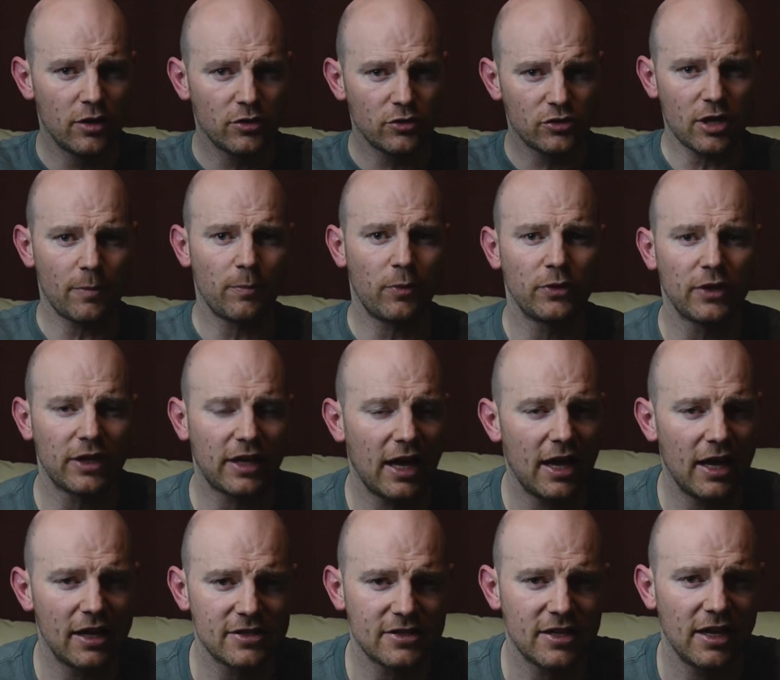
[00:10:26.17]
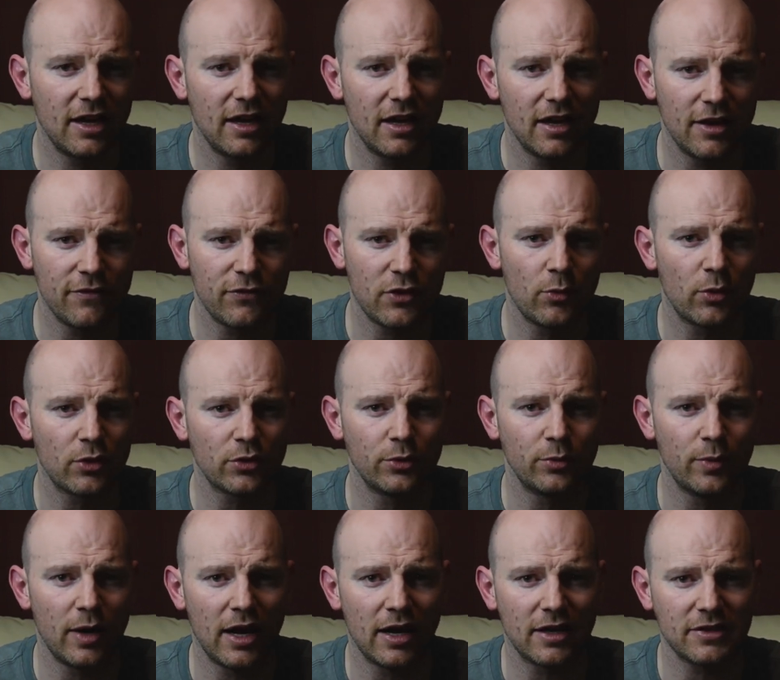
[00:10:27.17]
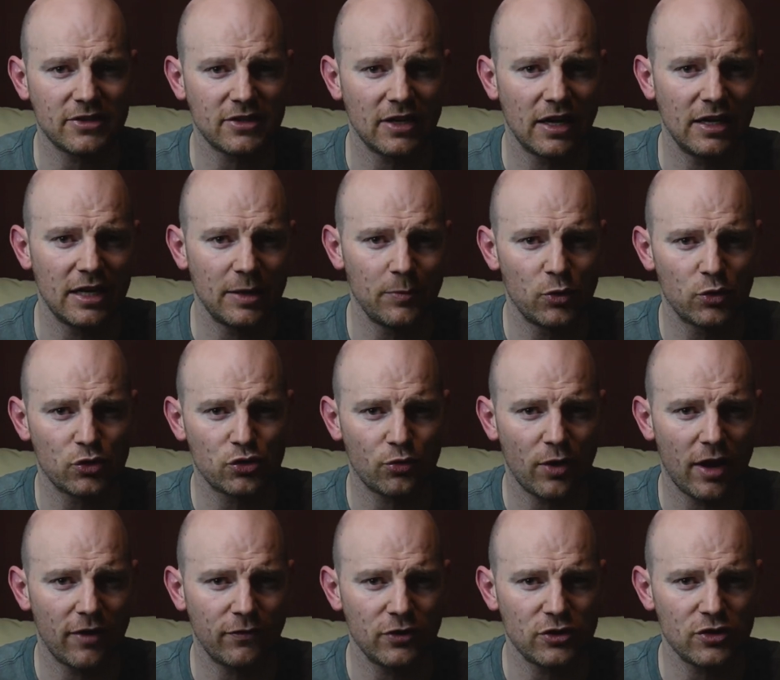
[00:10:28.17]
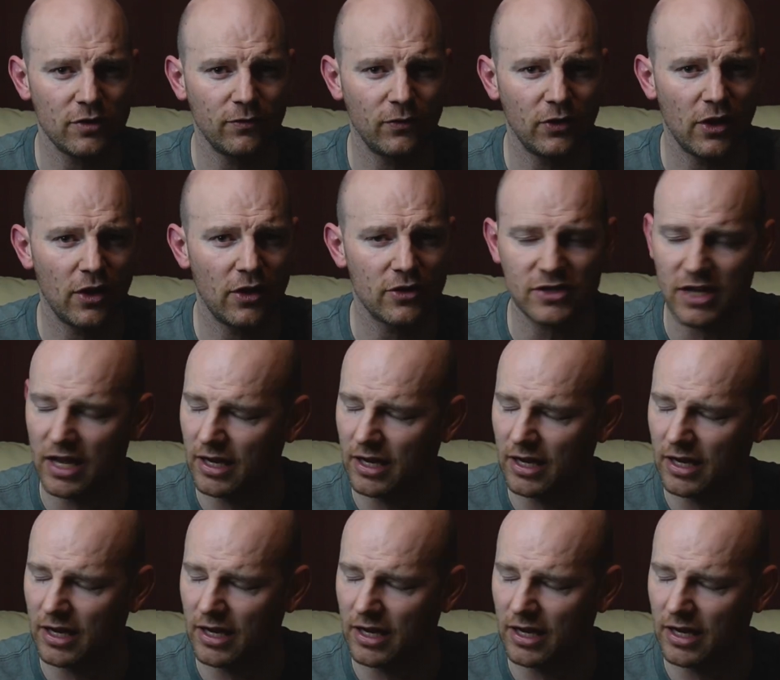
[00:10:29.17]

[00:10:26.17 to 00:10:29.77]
Jump on the cards here if you want to see any more trout fishing videos.